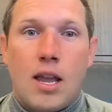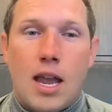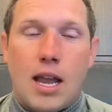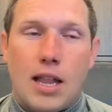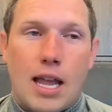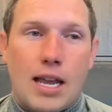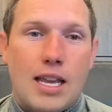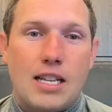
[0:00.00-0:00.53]

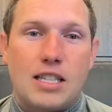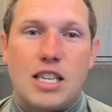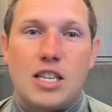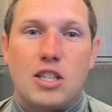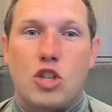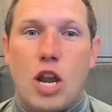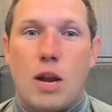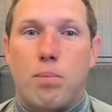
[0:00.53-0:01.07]
And like, he
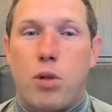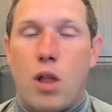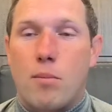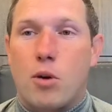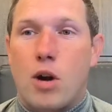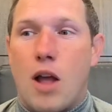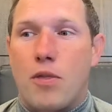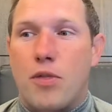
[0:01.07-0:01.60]
sees Jake
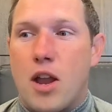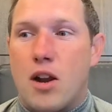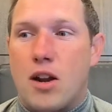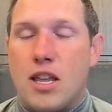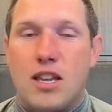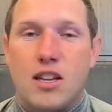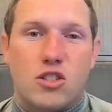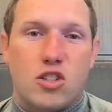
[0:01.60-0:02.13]
Plummer out there and
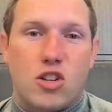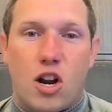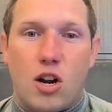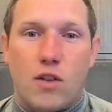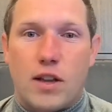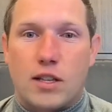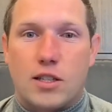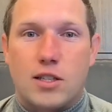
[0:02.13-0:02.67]
he gets
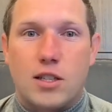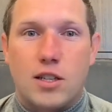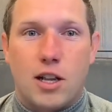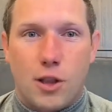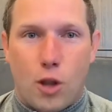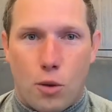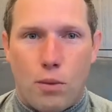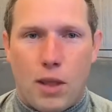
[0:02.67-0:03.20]
nervous a
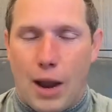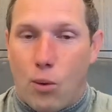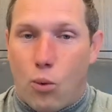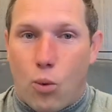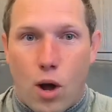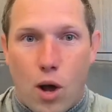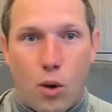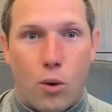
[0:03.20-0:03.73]
little, like,
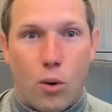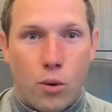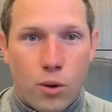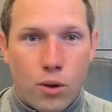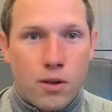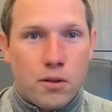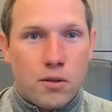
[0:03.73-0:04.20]
whoa,